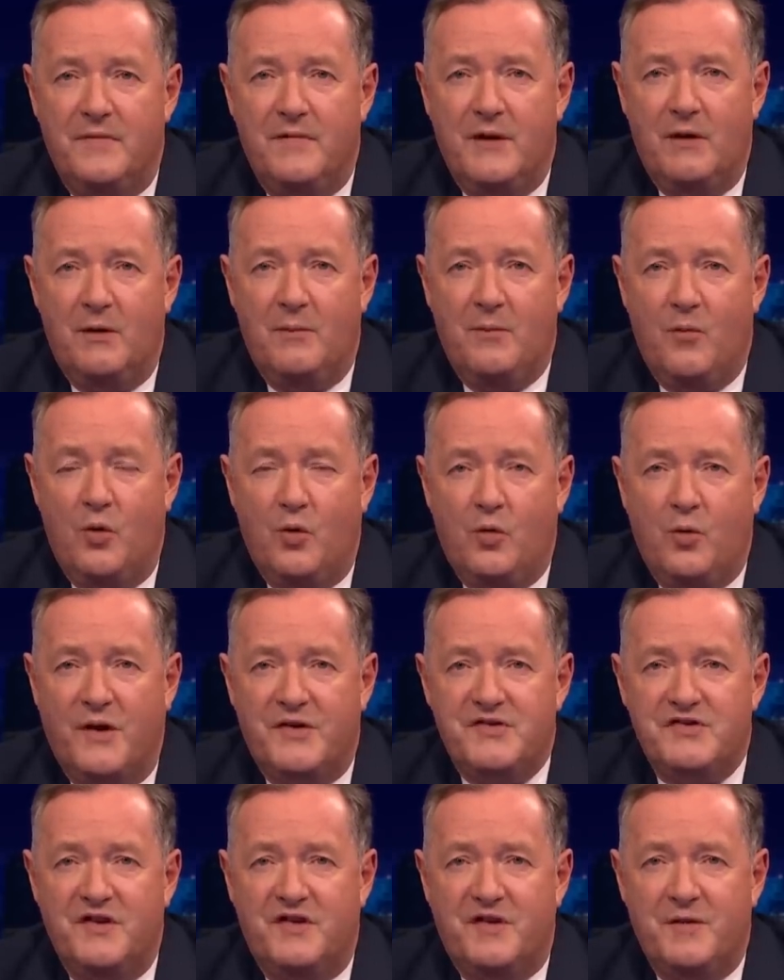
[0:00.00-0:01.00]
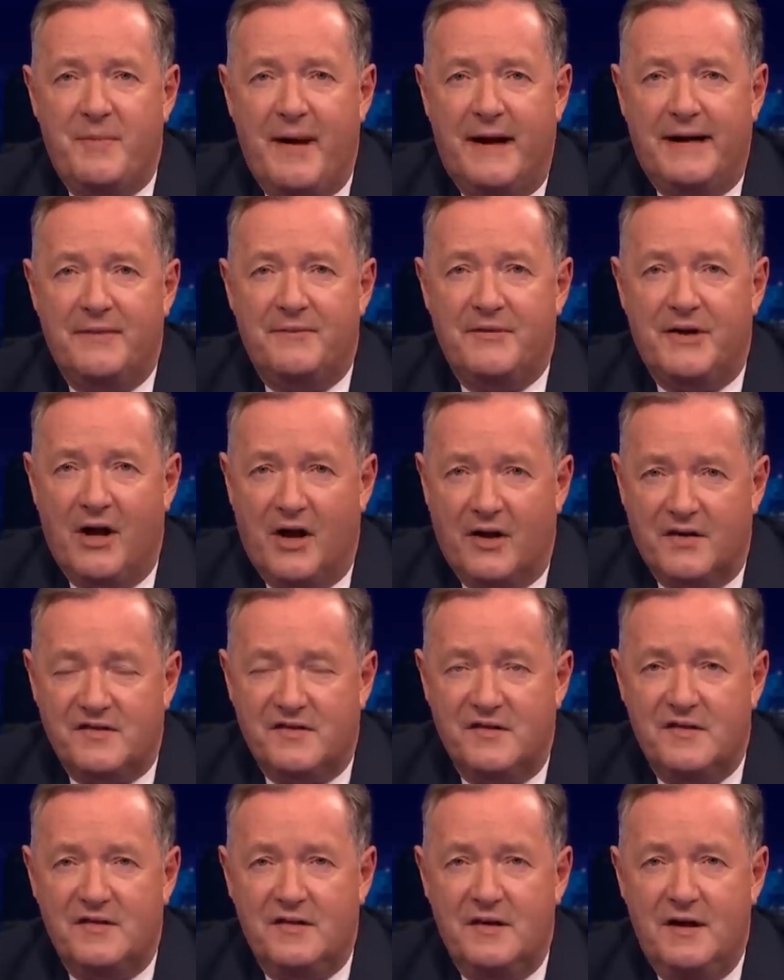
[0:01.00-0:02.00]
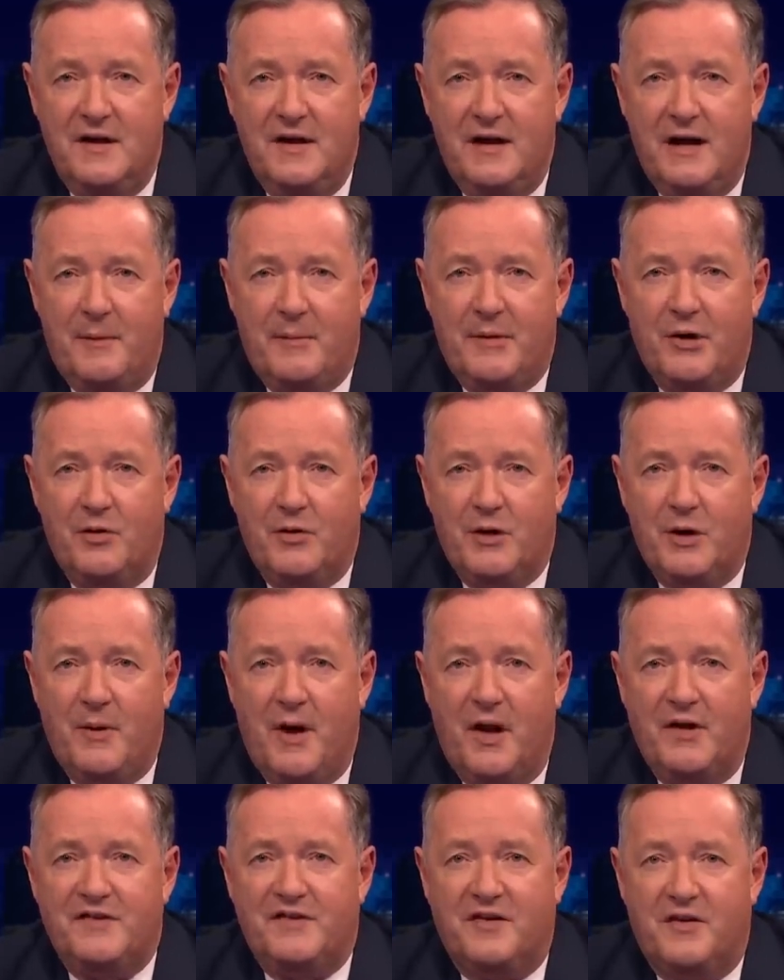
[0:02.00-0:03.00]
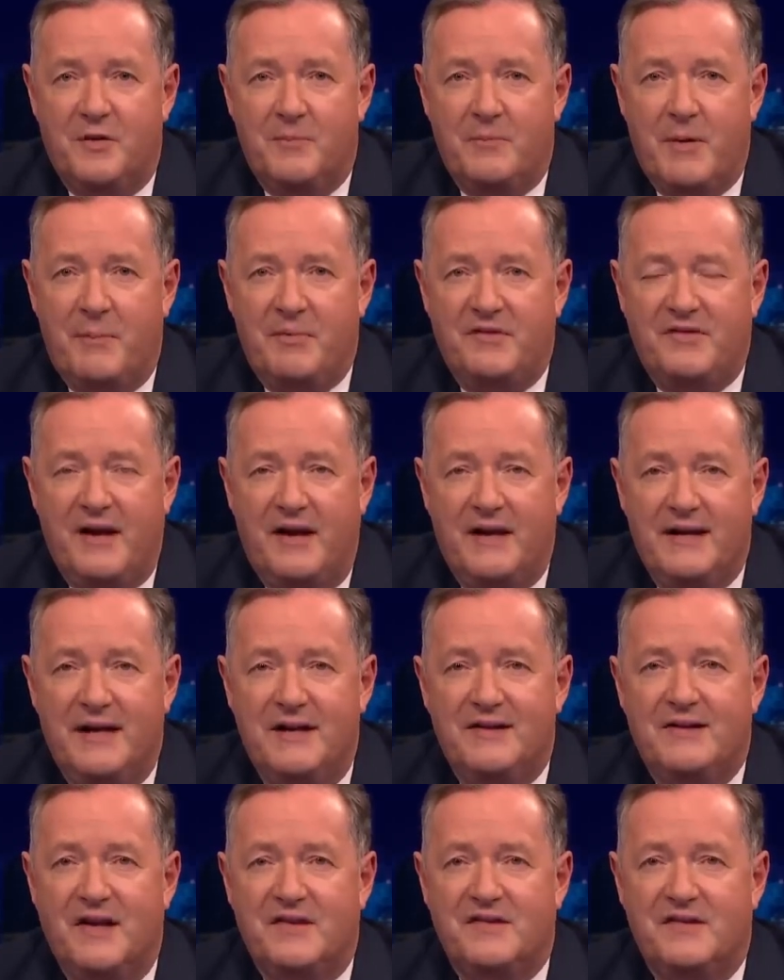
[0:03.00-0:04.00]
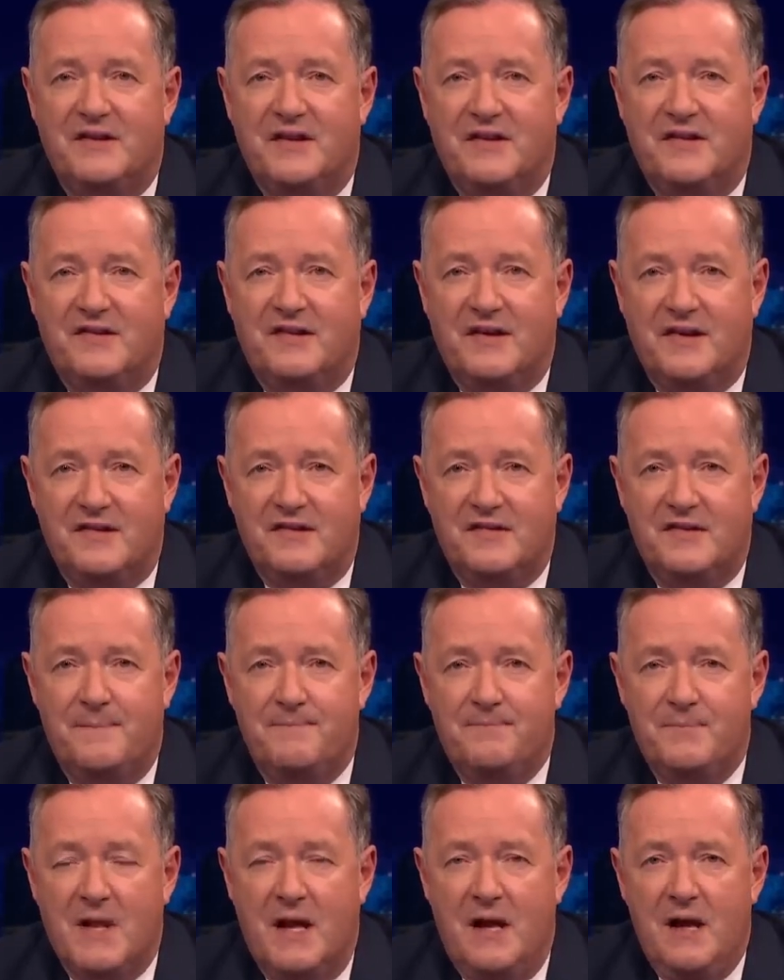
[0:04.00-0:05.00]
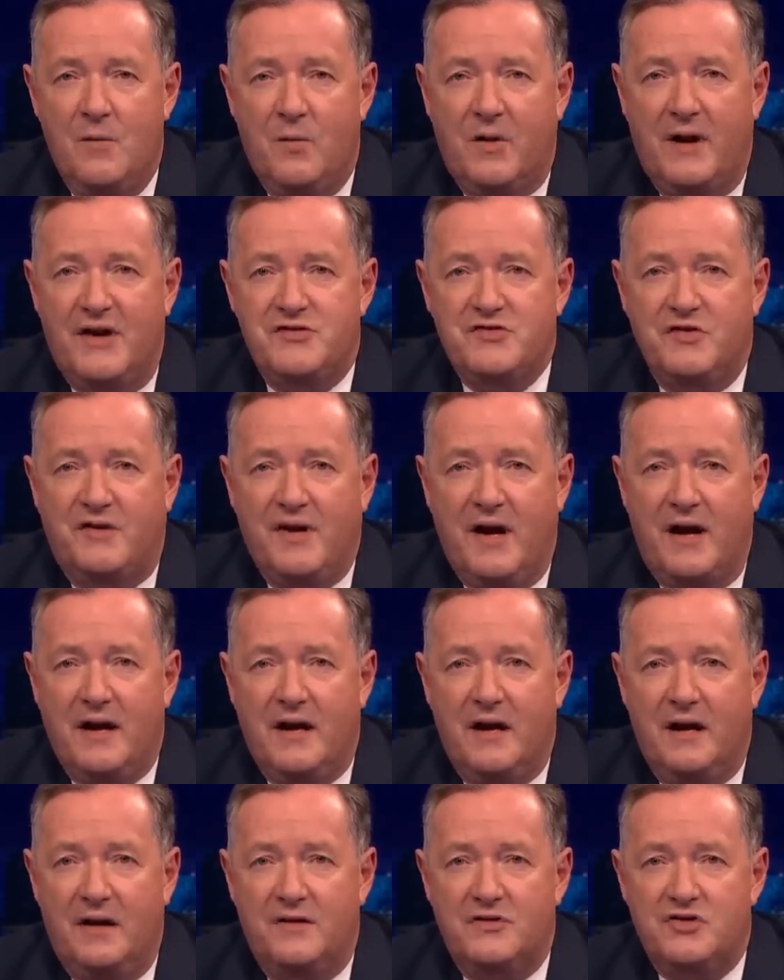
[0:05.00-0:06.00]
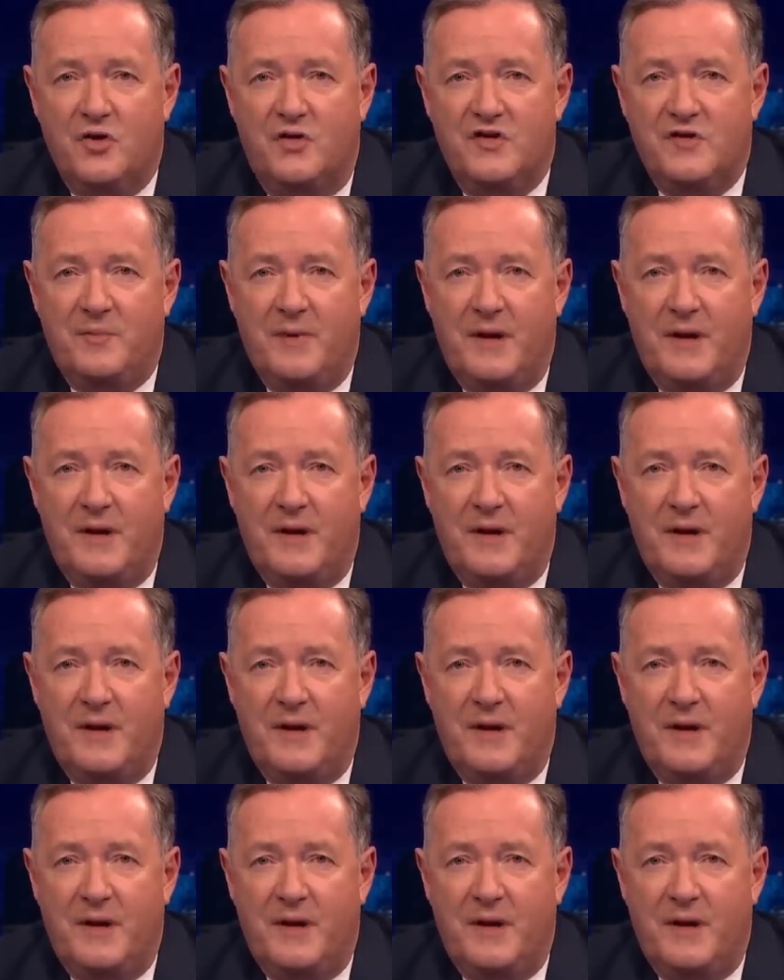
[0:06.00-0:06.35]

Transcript: There are more questions about it than answers, and we're not going to answer them by pretending it doesn't exist. Well, Andrew Tate joins